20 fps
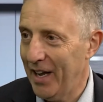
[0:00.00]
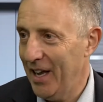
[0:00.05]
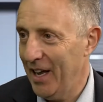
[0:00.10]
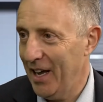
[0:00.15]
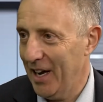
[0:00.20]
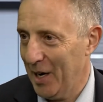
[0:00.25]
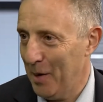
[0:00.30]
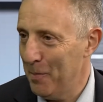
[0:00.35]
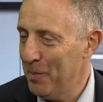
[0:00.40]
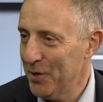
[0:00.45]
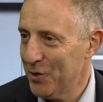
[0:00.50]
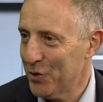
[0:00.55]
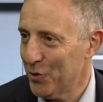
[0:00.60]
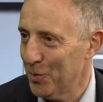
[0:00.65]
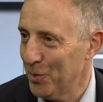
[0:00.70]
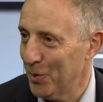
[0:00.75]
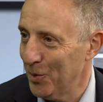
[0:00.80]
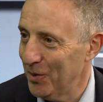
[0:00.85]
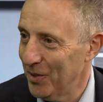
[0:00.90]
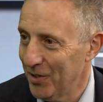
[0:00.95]
and I'm
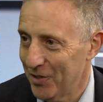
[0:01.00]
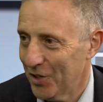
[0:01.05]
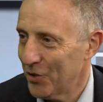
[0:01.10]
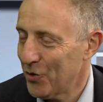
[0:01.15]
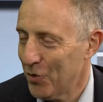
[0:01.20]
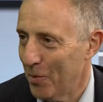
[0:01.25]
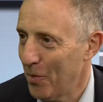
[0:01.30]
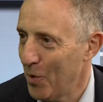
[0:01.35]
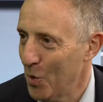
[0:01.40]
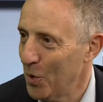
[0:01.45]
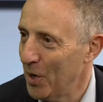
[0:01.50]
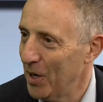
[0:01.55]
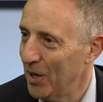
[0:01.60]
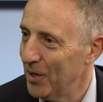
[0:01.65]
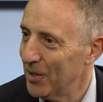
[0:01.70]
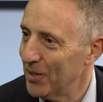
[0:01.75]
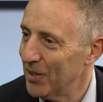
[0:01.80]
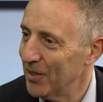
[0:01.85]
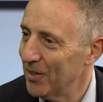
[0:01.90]
miserable just from the word.